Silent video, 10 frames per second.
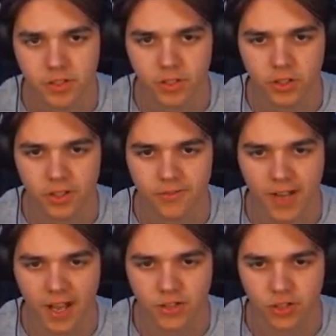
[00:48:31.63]
literally
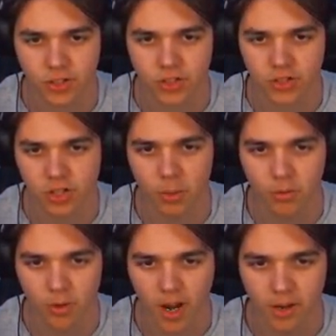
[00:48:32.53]
faster to just go
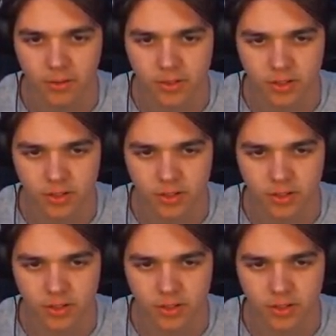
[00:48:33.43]
around.